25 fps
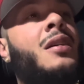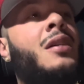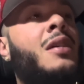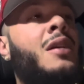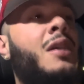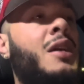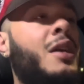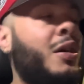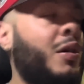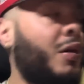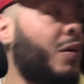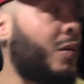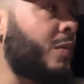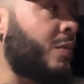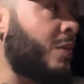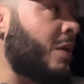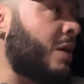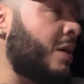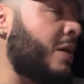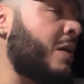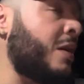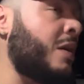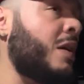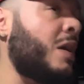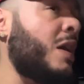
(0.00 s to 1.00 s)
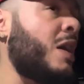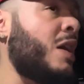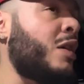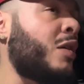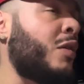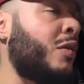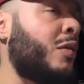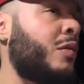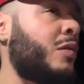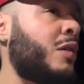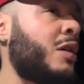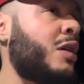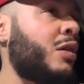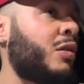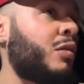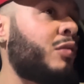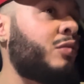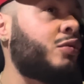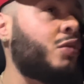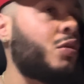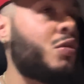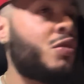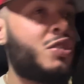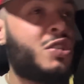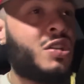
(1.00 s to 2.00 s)
He gonna
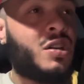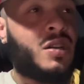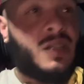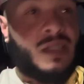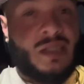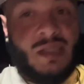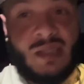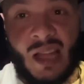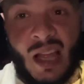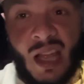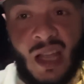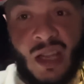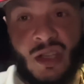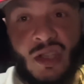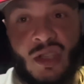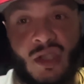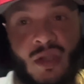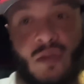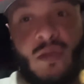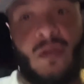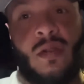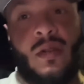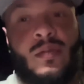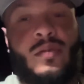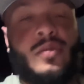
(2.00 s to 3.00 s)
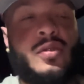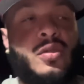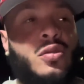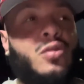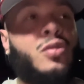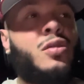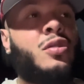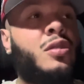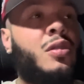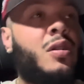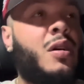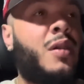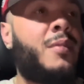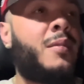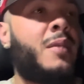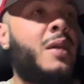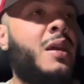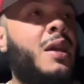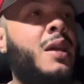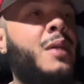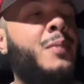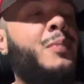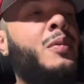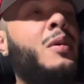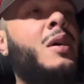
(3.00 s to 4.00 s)
do certain things to him, you know what I
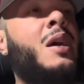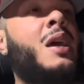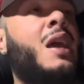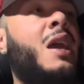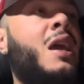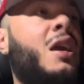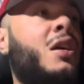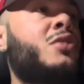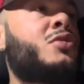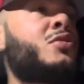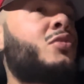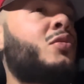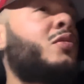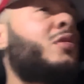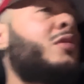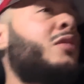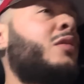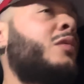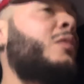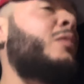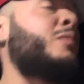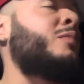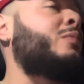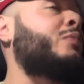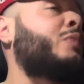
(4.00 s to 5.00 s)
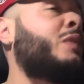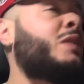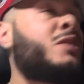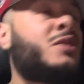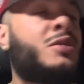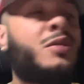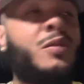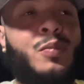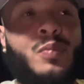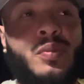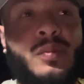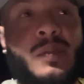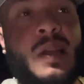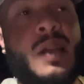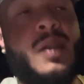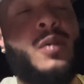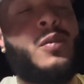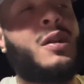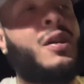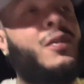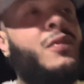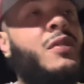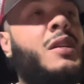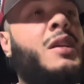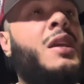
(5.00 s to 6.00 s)
mean? Put hands on him, pistol play,
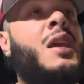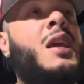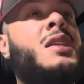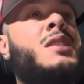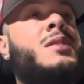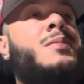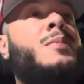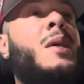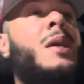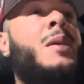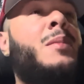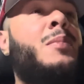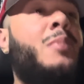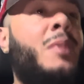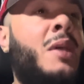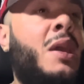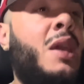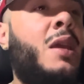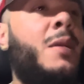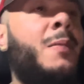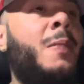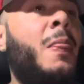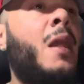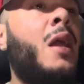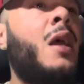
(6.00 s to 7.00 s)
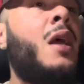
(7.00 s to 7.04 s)
whatever the case may be.